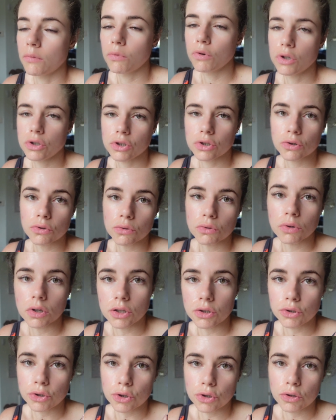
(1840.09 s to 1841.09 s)
want to go
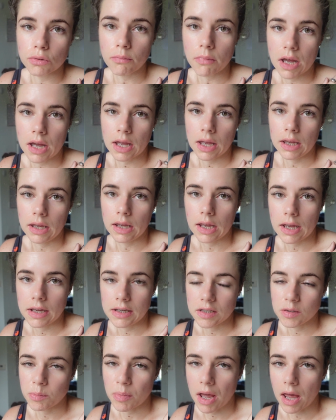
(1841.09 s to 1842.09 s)
and do my
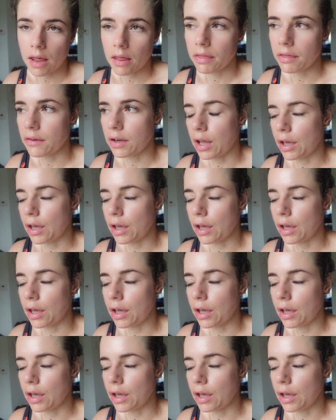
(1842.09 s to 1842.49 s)
ice bath